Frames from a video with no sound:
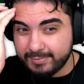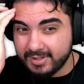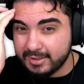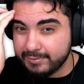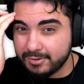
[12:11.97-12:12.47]
really
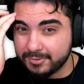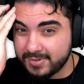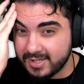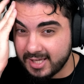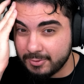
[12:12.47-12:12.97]
difficult to
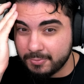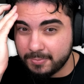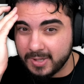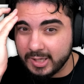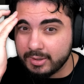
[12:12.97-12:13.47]
say
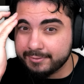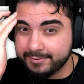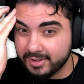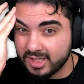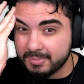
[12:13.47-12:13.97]
how I
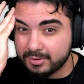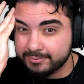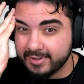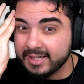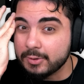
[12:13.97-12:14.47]
feel about
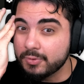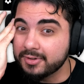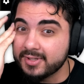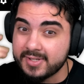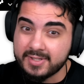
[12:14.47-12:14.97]
fighting
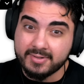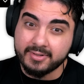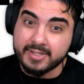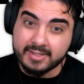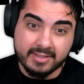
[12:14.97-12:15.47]
Wardens,
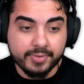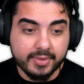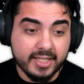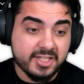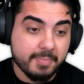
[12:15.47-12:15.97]
honestly.
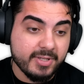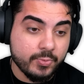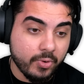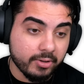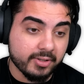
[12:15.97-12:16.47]
Next up is
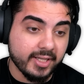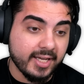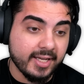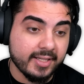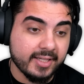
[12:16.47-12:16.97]
Warlord,
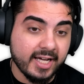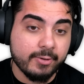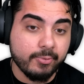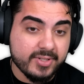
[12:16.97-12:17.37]
and I was